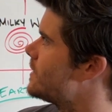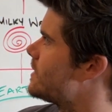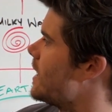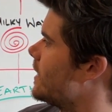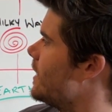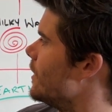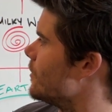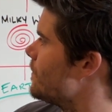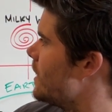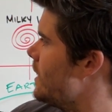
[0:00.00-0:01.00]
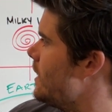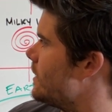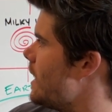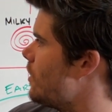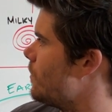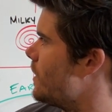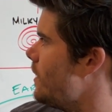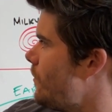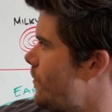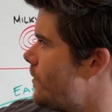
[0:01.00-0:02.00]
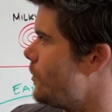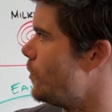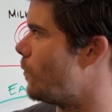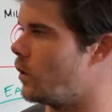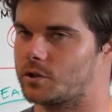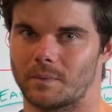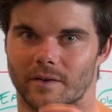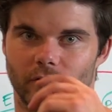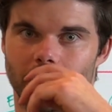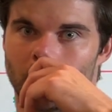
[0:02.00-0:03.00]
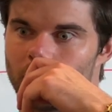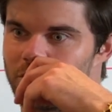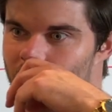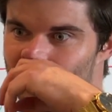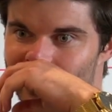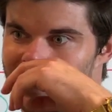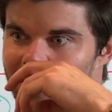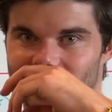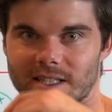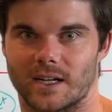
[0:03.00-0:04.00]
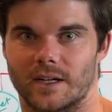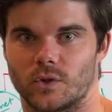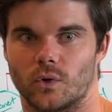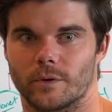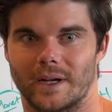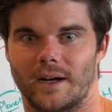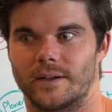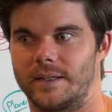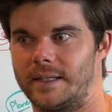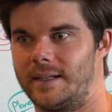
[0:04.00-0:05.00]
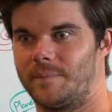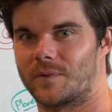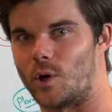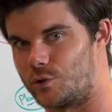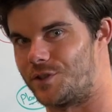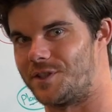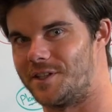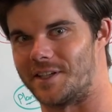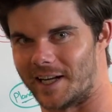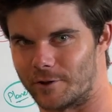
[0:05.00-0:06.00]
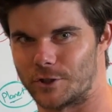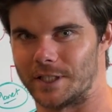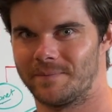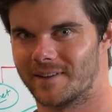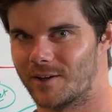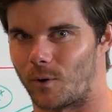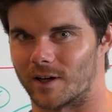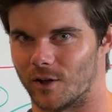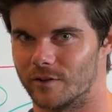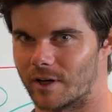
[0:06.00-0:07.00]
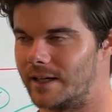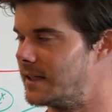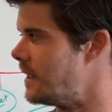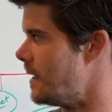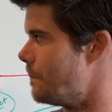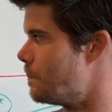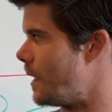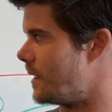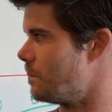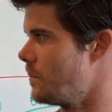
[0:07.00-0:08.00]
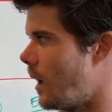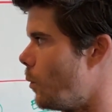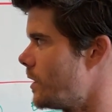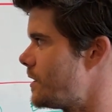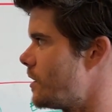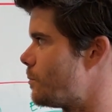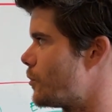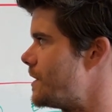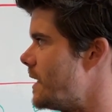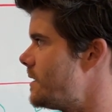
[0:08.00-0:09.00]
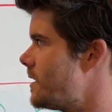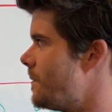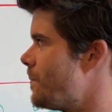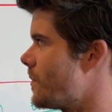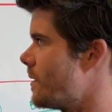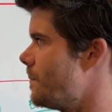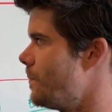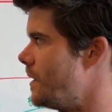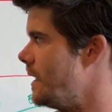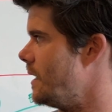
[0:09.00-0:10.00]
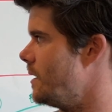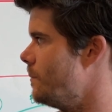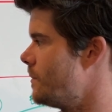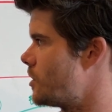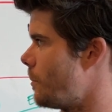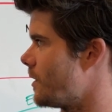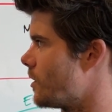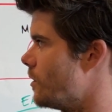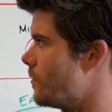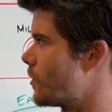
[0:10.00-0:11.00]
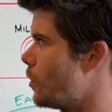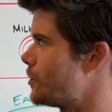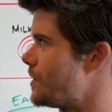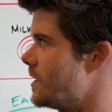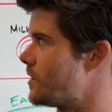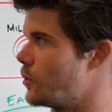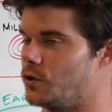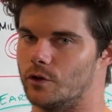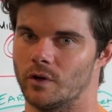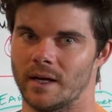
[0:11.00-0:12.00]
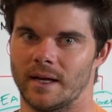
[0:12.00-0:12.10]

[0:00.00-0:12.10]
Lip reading: start here. Now, if you've watched my videos, you would notice that I talk about consciousness and energy quite a lot, right? But I wanted to present the topic of consciousness to you